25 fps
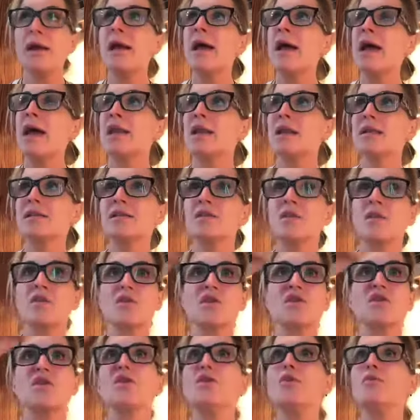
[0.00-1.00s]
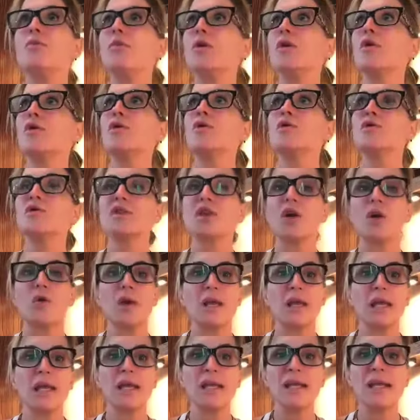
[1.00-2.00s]
And I saw two birds
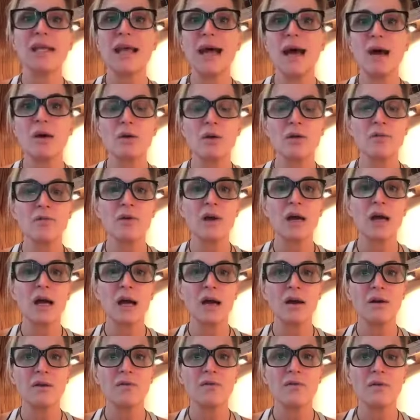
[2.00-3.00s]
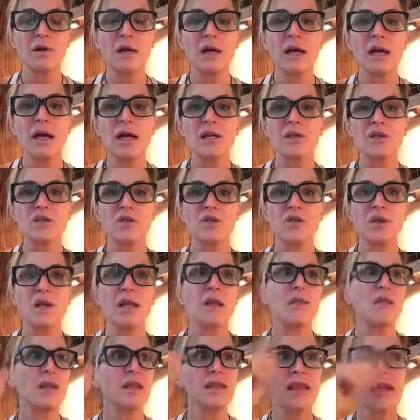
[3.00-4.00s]
going in and out of a tree,
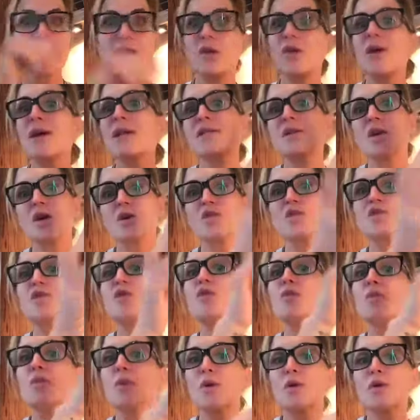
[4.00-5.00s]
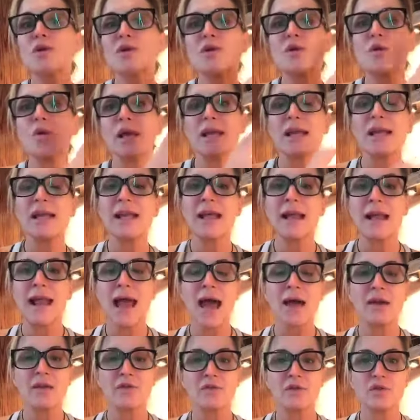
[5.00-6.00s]
and then later I saw two birds going in and
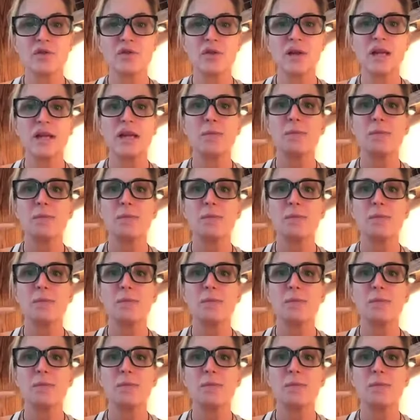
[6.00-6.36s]
out of a tree, and it